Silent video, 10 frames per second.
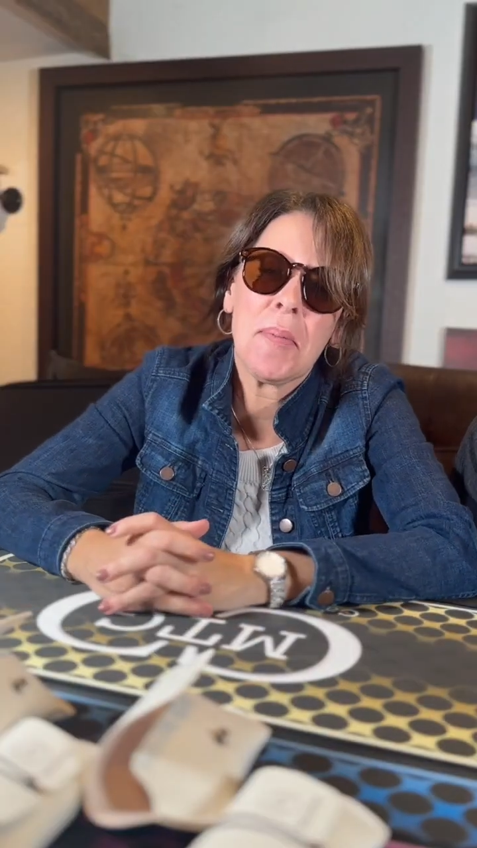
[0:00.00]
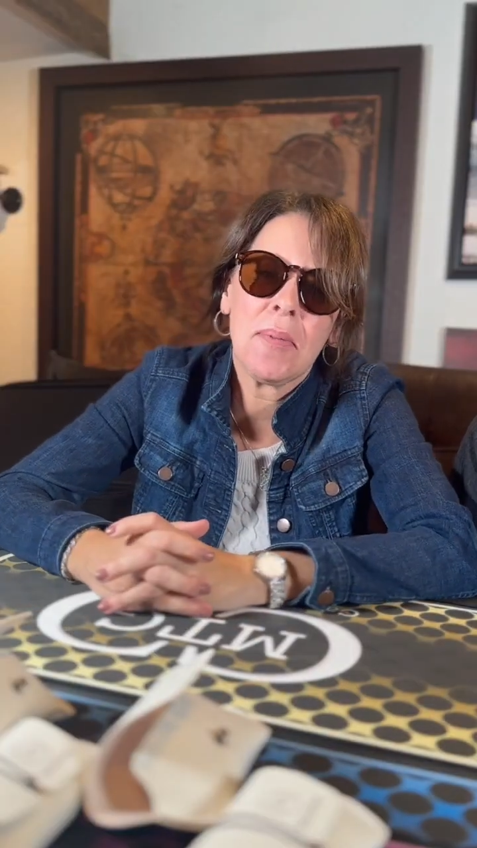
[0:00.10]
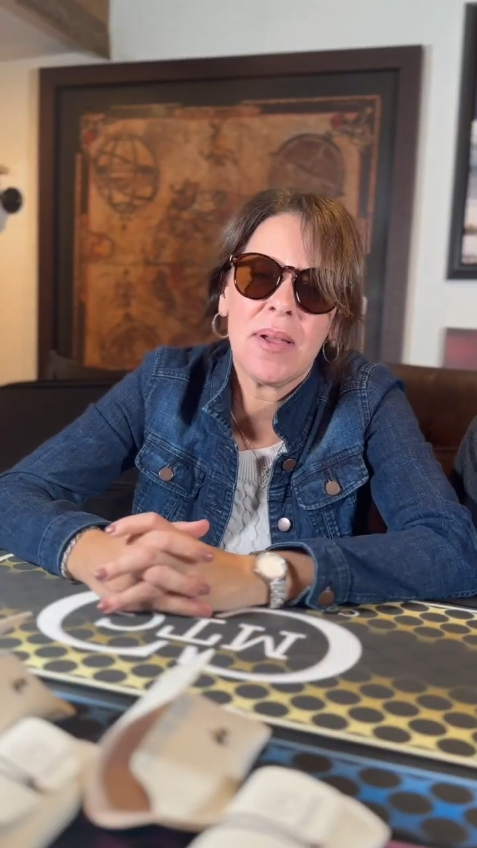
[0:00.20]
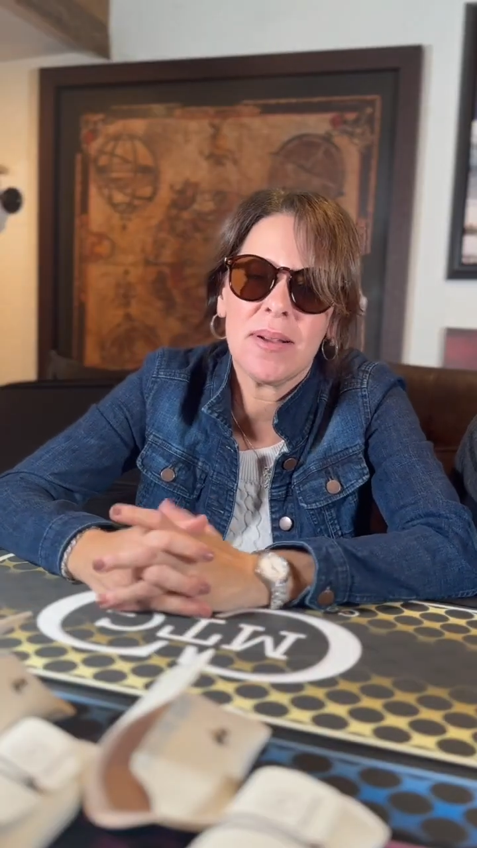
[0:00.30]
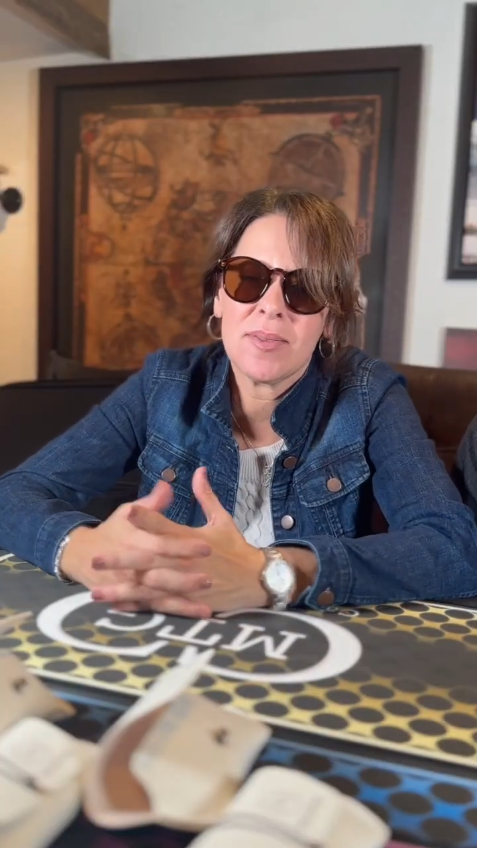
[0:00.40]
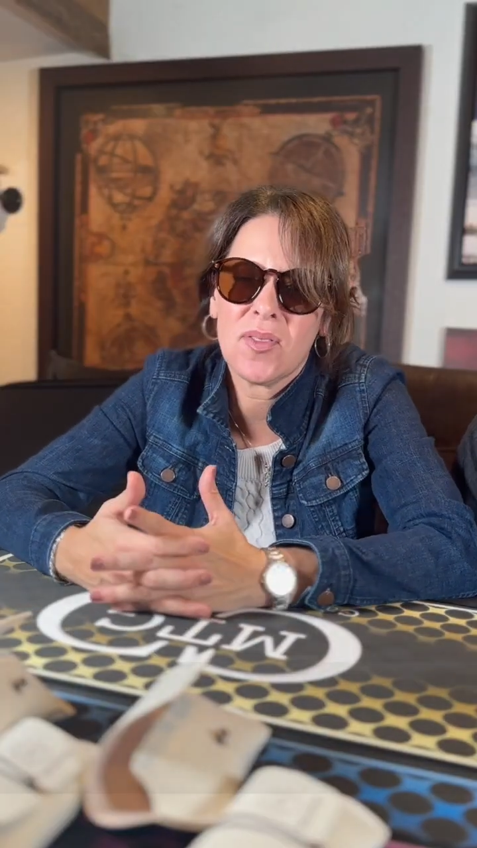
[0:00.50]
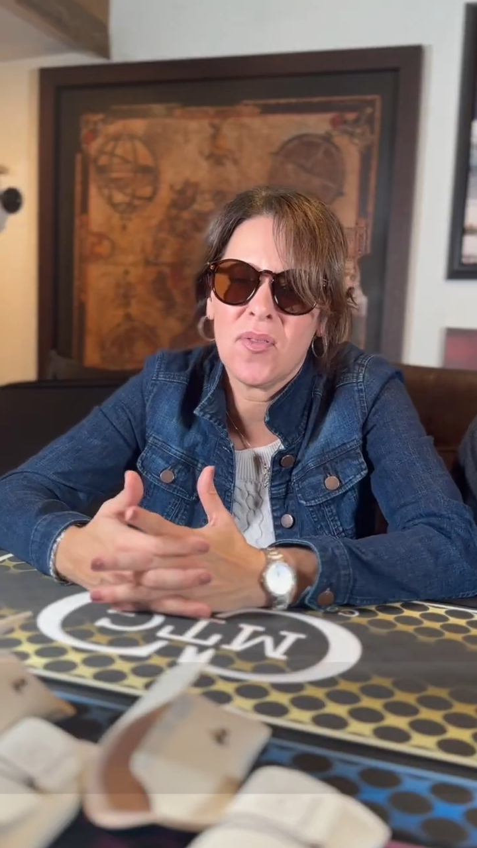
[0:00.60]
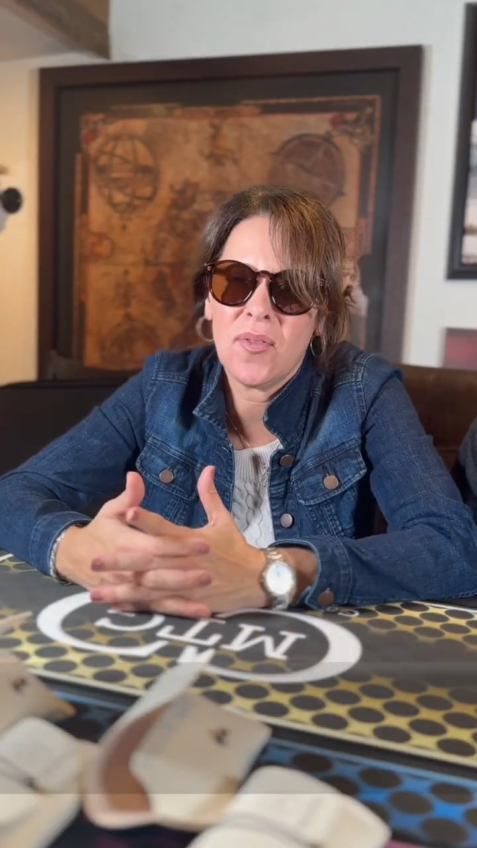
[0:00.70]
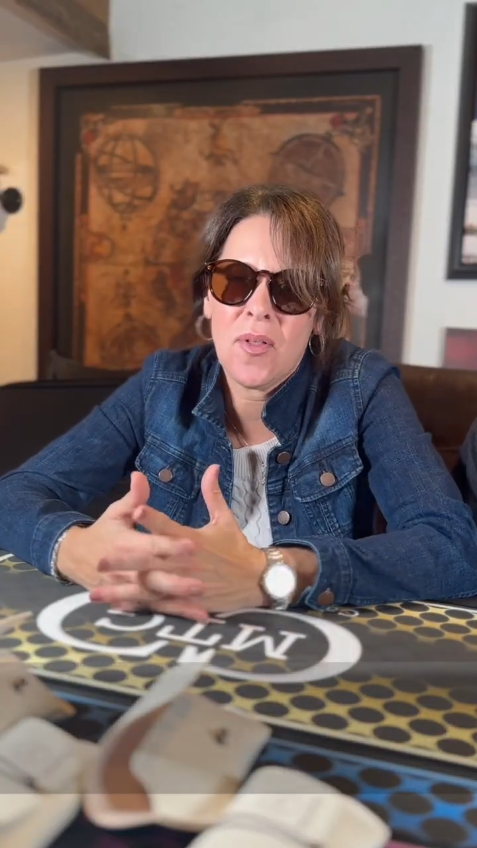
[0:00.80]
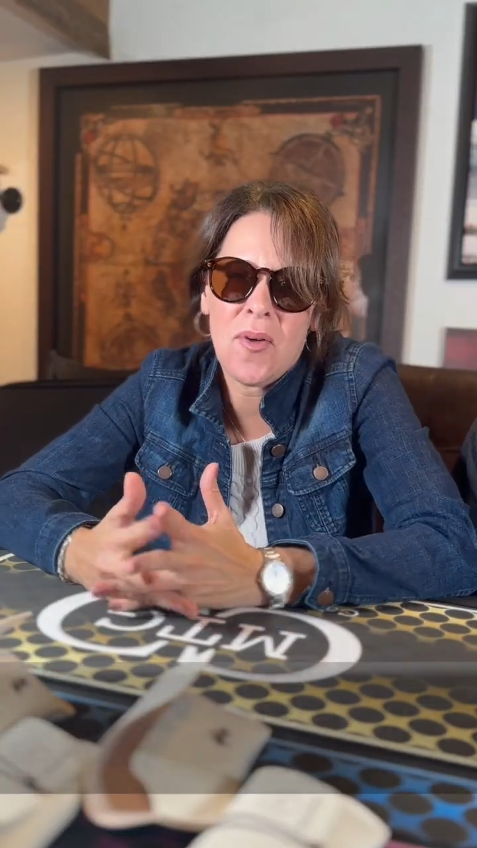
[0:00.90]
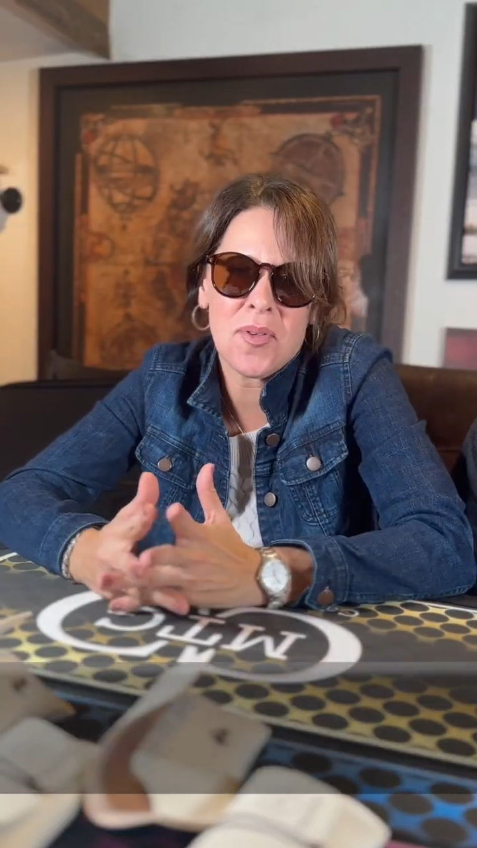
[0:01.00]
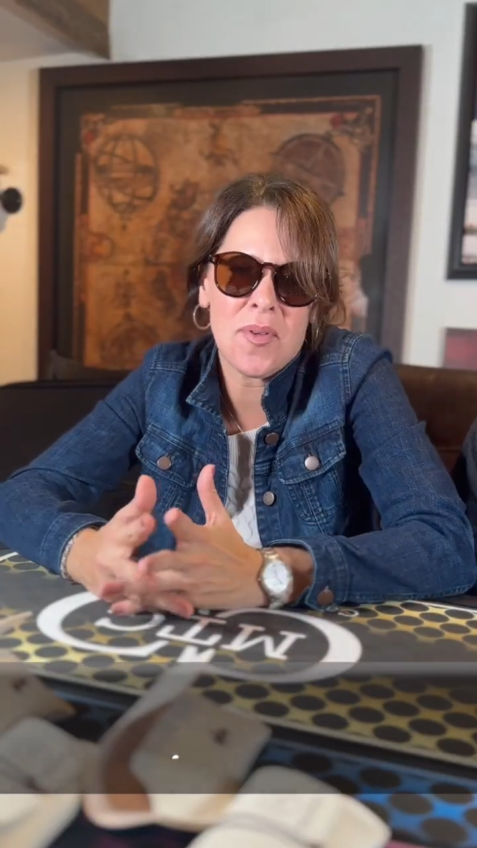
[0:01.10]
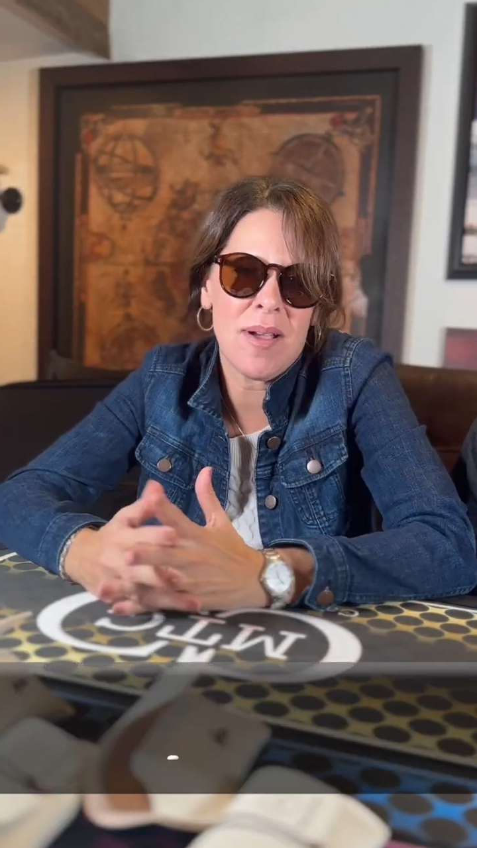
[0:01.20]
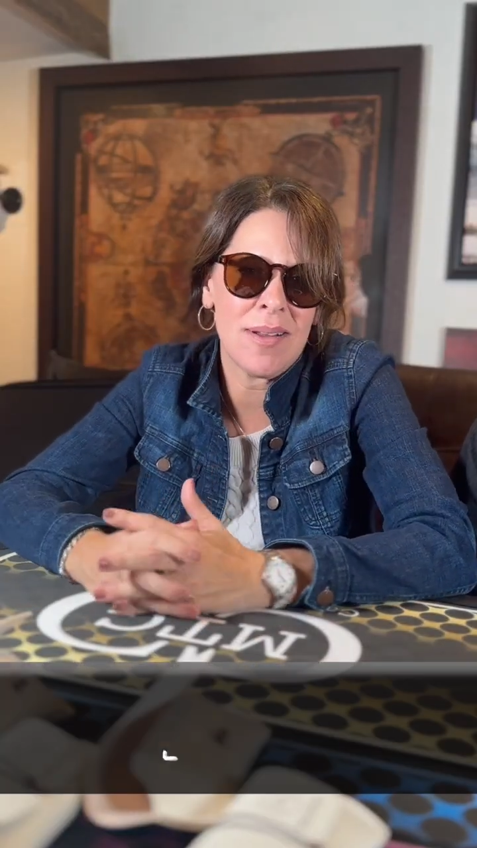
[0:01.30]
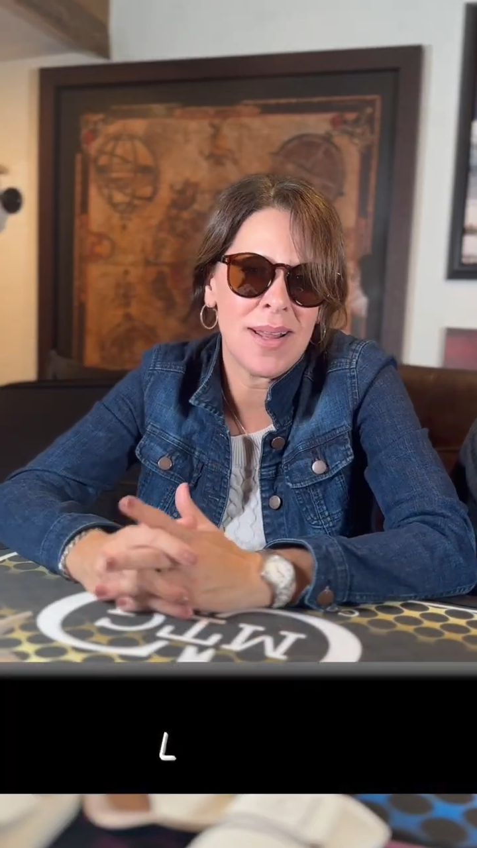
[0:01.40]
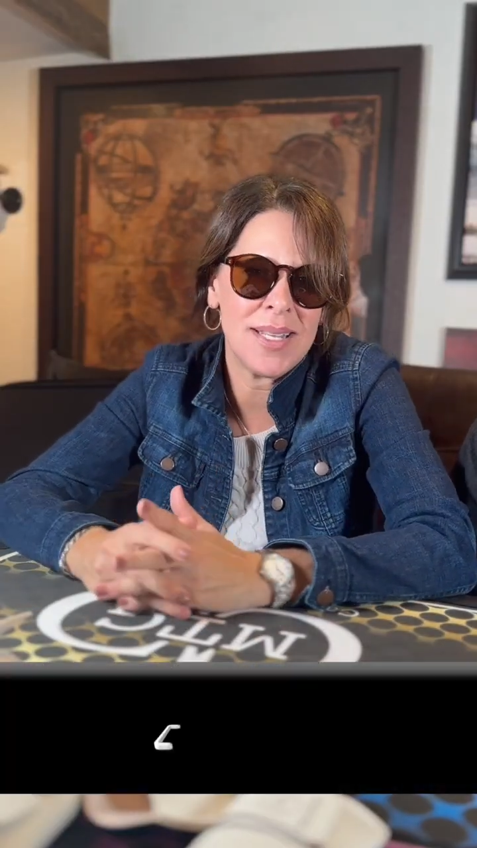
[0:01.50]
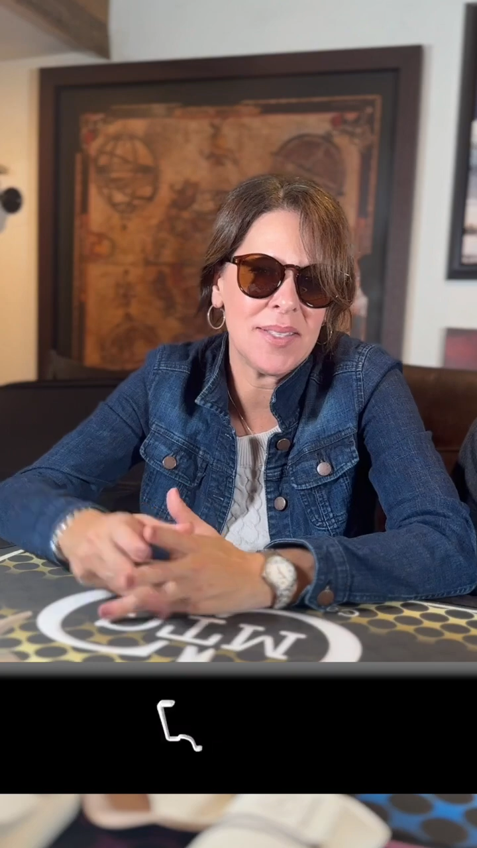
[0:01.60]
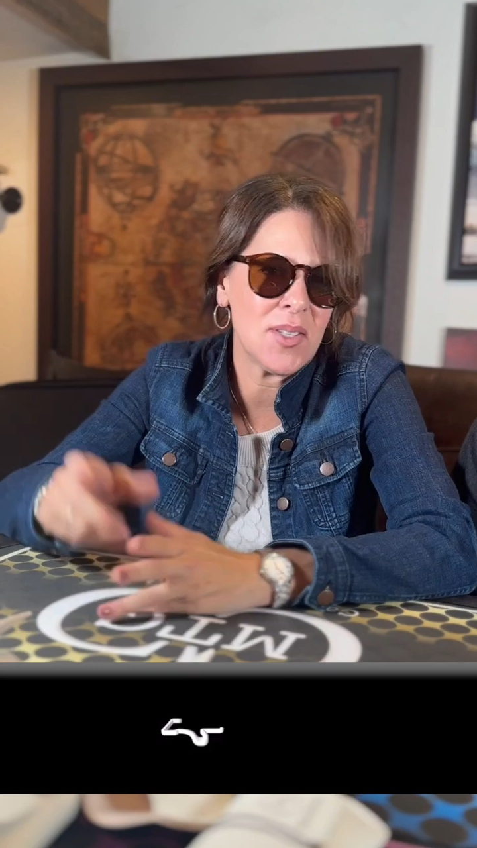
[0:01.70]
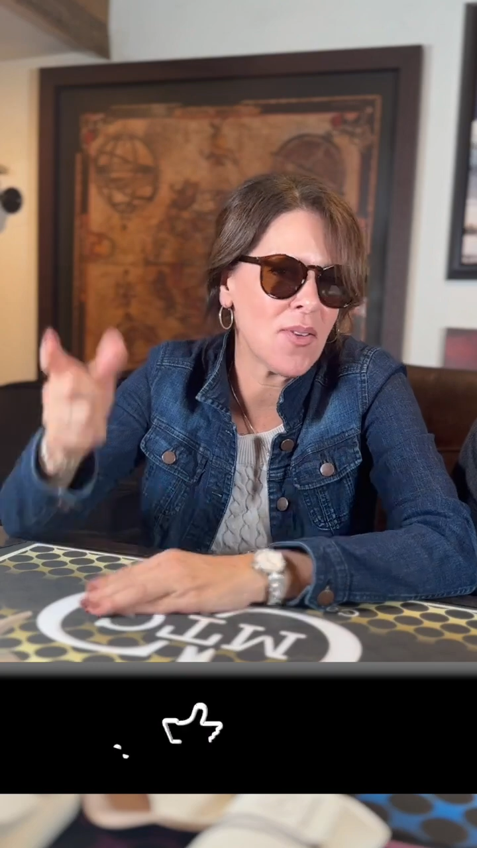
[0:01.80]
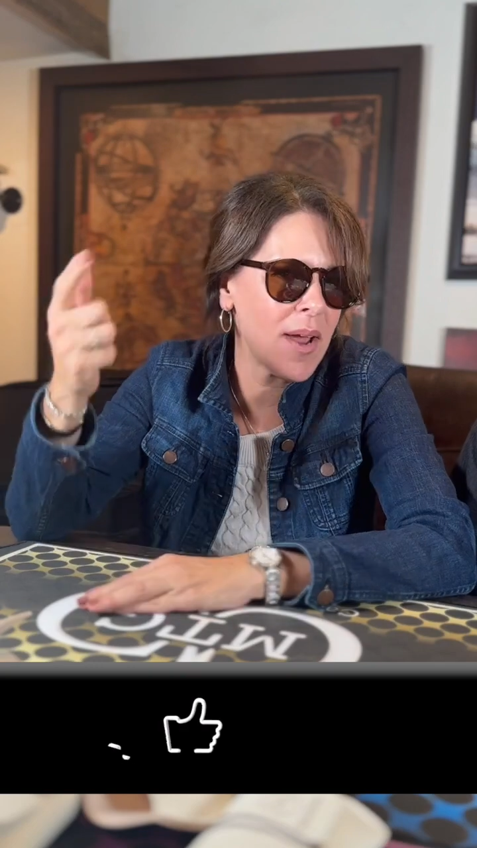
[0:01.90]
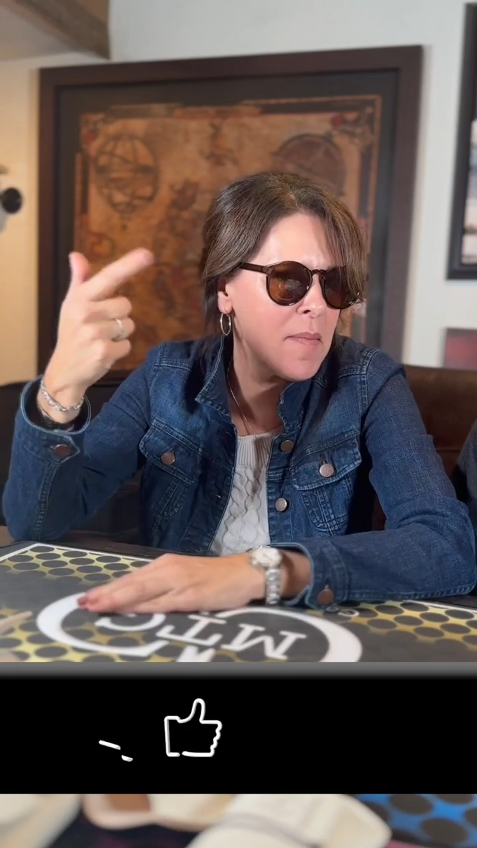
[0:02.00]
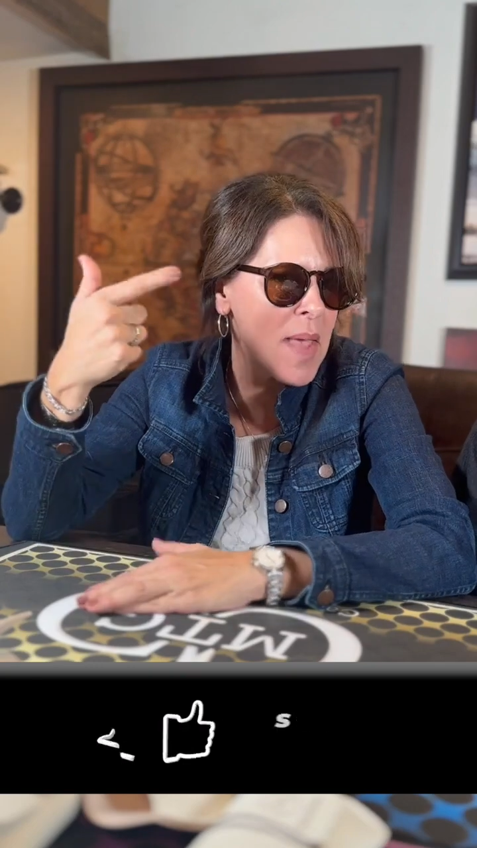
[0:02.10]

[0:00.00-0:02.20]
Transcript: players floating around on Instagram